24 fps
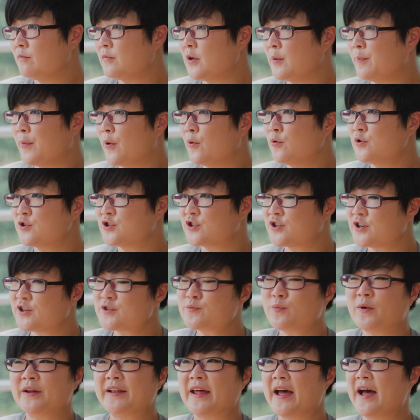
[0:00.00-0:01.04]
people who
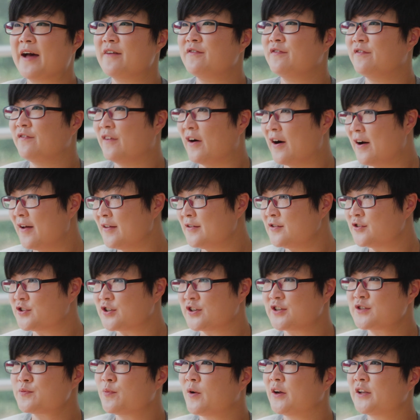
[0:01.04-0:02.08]
just want to have fun,
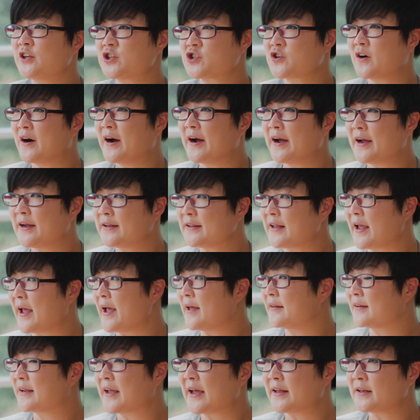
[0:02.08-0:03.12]
just want to try it
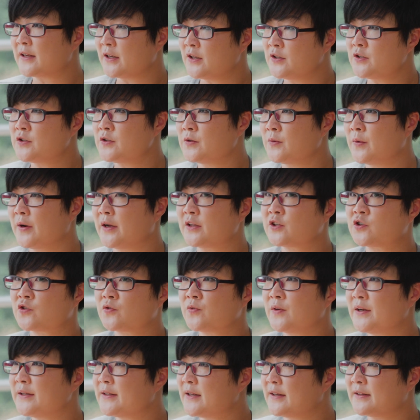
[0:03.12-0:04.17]
and get into it,
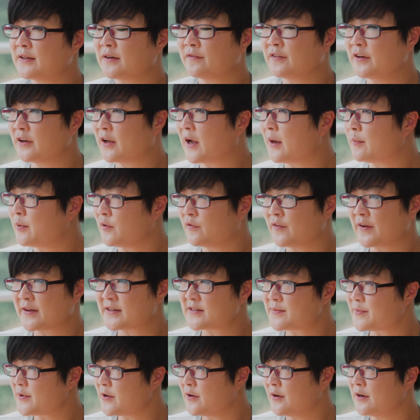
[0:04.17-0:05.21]
create a different type of
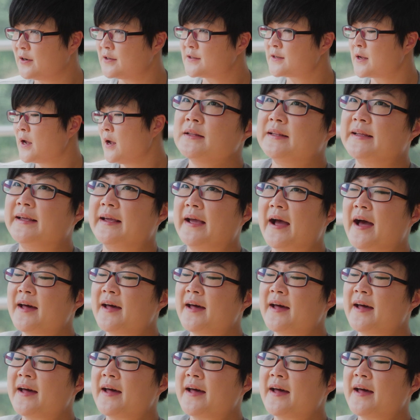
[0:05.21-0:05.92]
experience. The